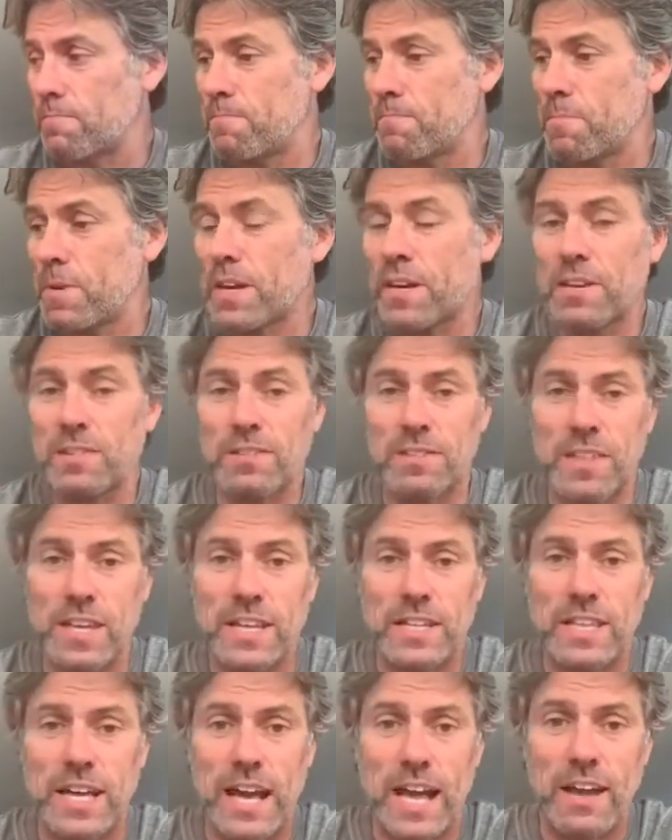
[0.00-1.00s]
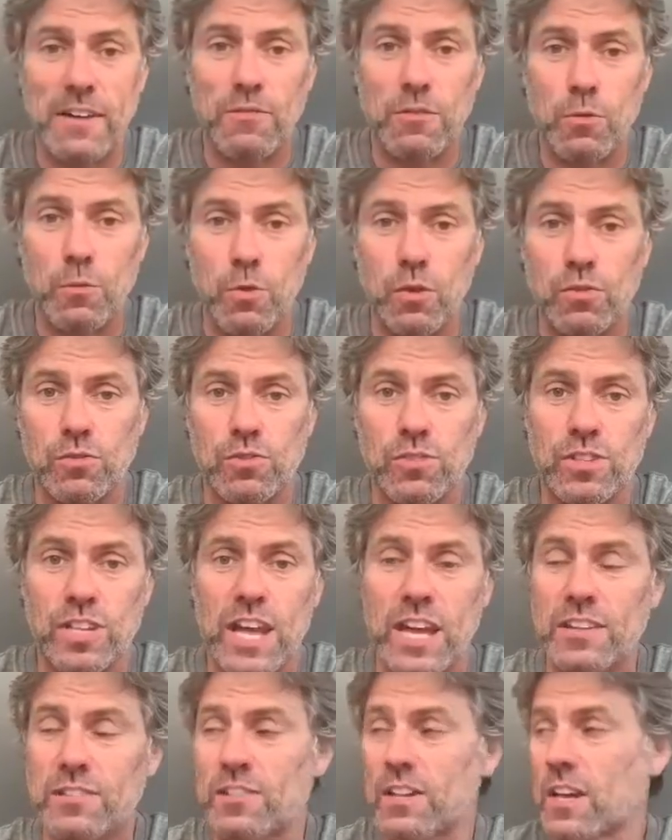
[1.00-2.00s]
biggest thing that everyone
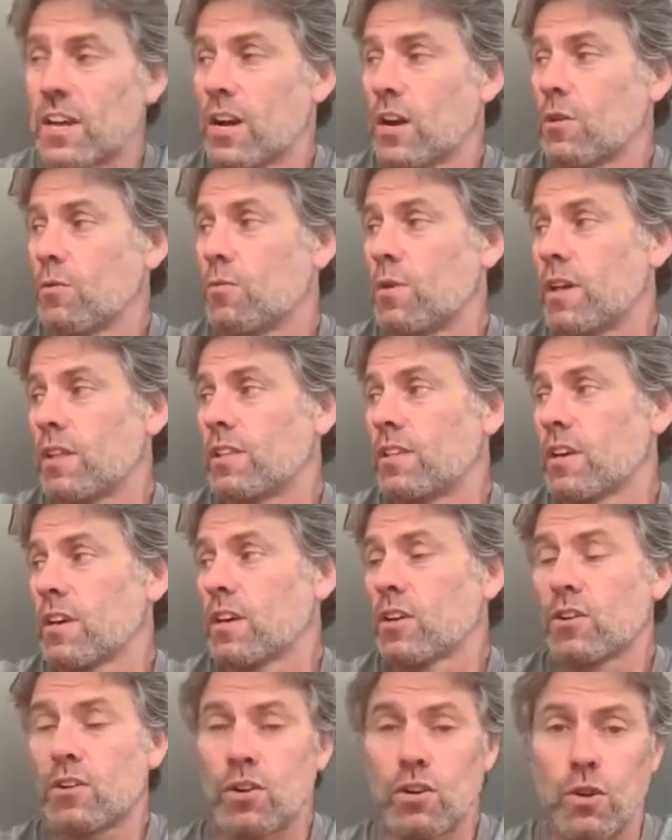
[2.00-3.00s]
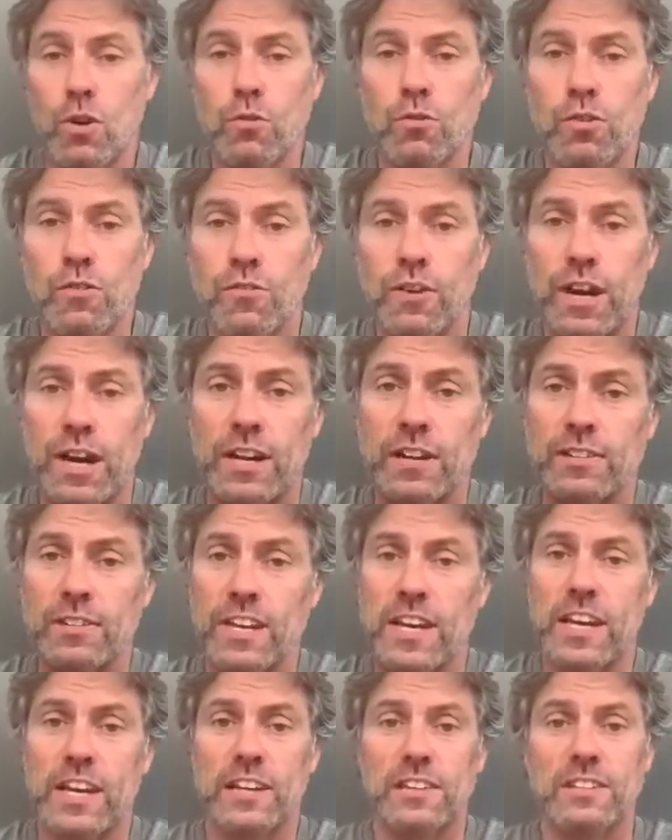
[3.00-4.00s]
says with coronavirus
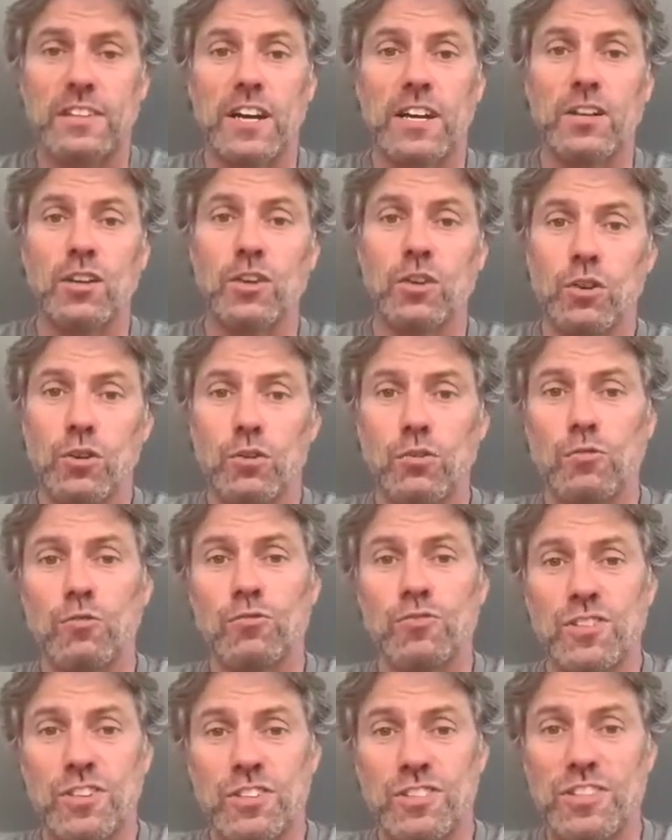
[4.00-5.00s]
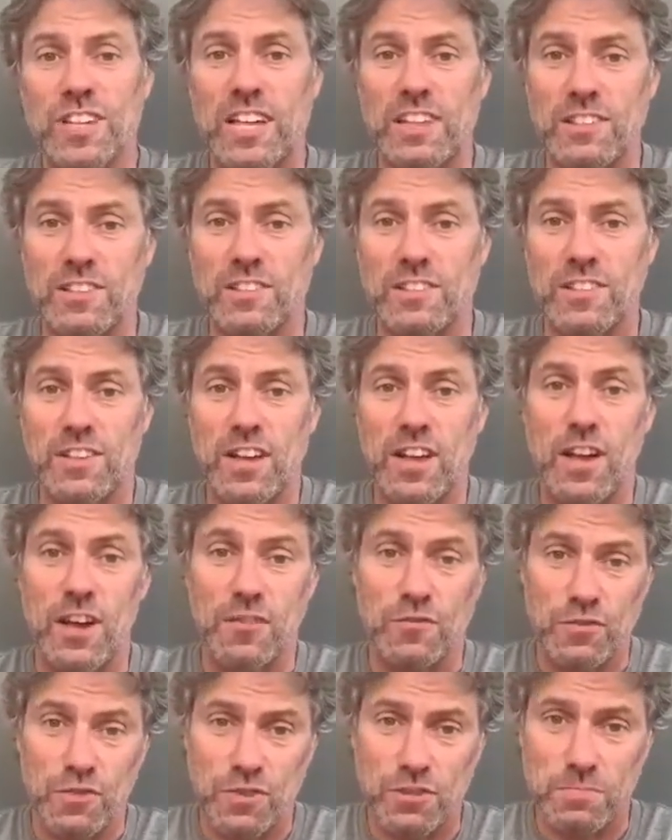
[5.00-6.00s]
is that you lose your sense
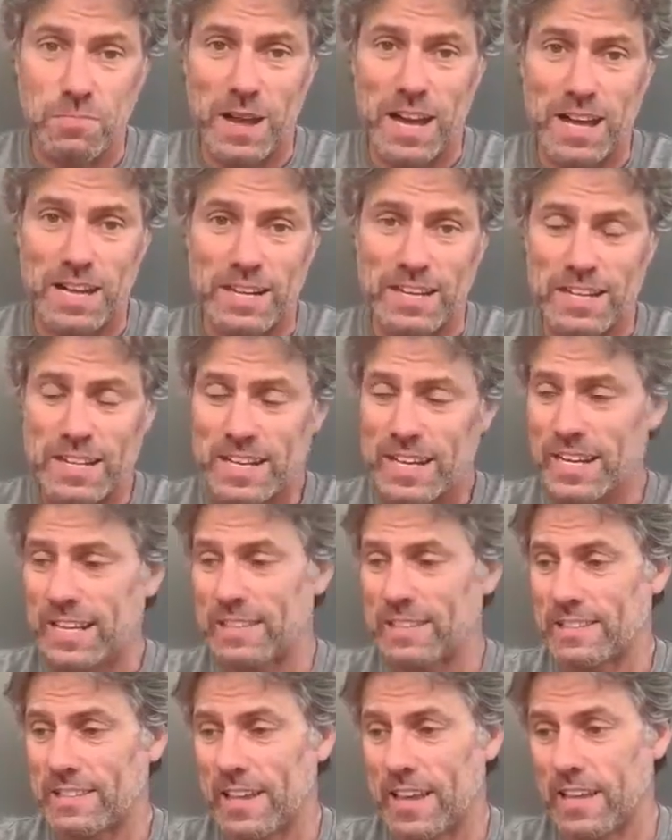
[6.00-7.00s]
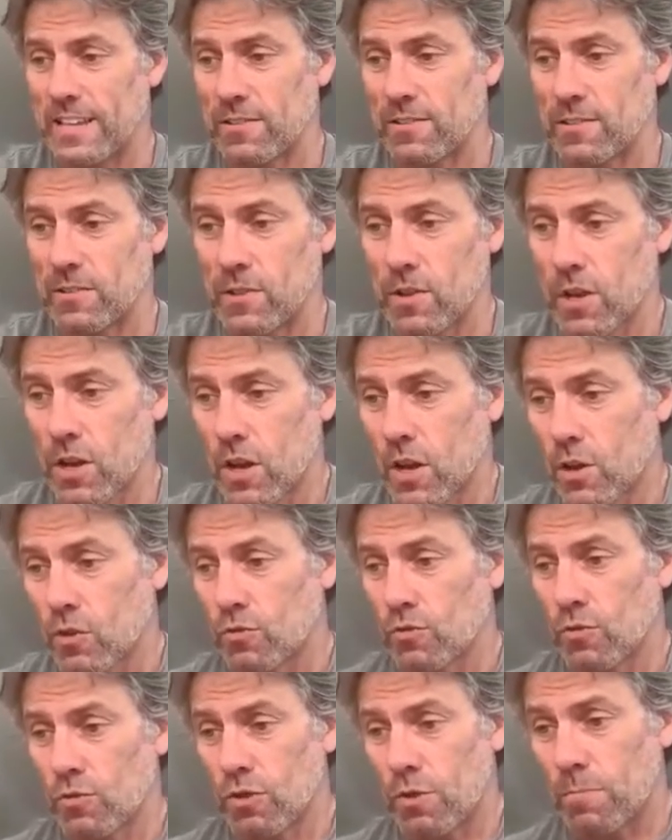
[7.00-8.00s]
of smell and taste.
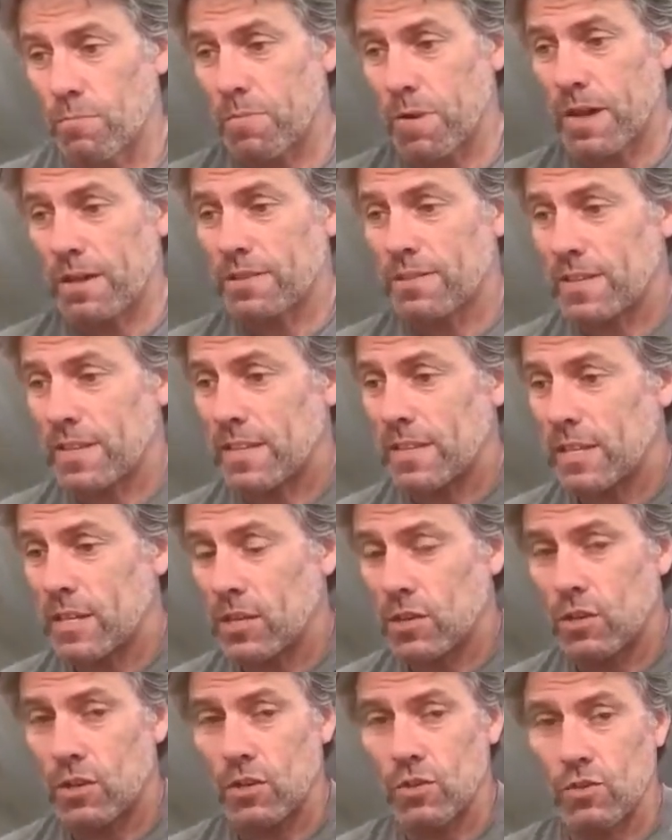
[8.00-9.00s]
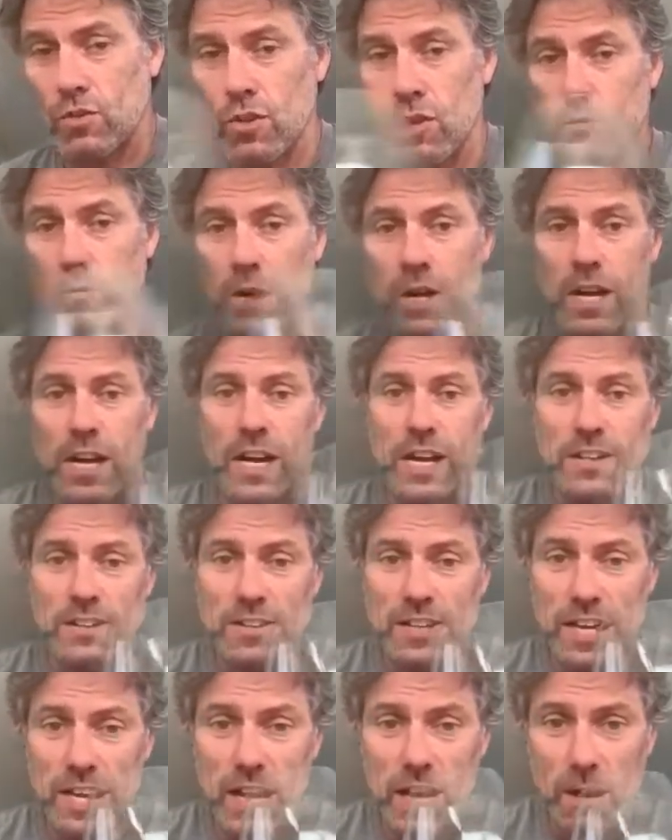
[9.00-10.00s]
So the best thing that you can do is
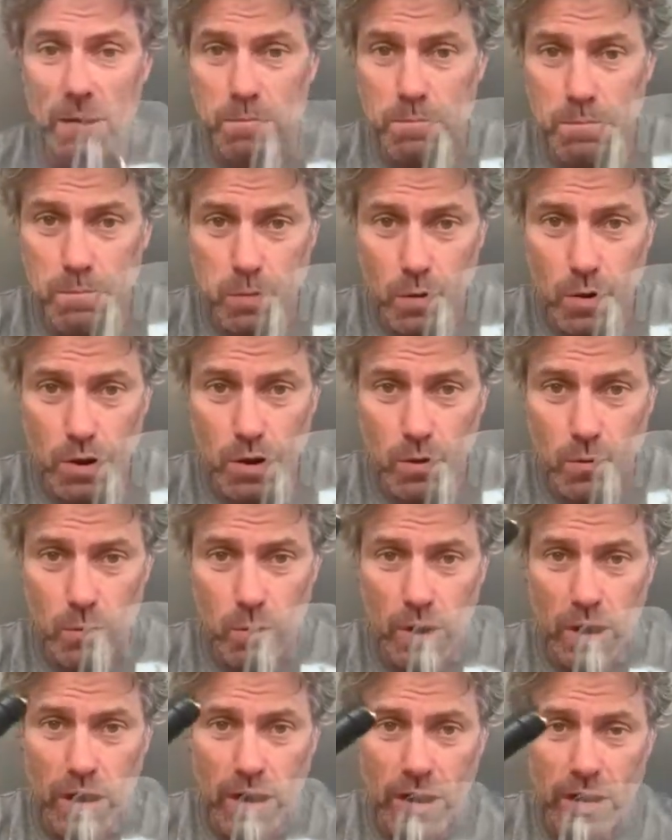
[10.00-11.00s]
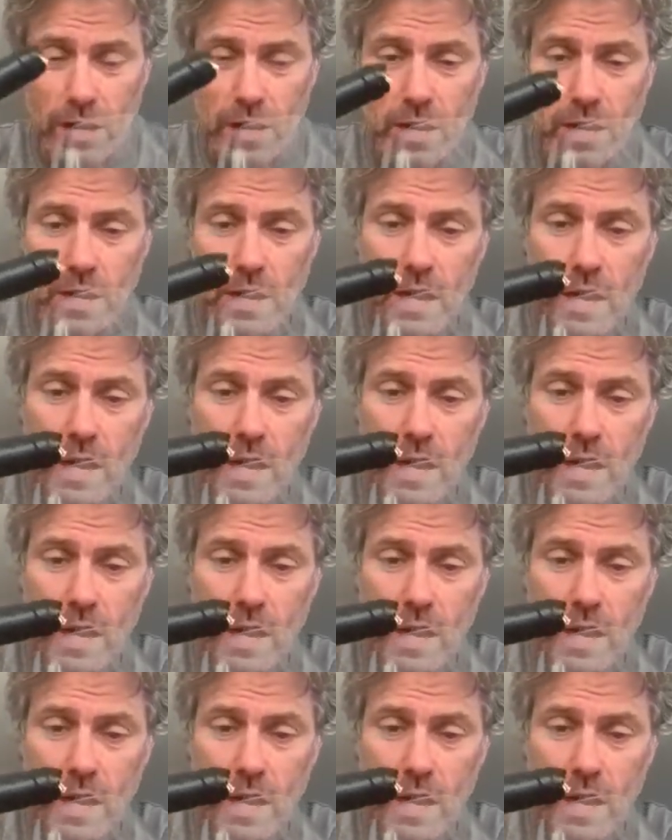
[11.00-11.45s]
you get a bottle of wine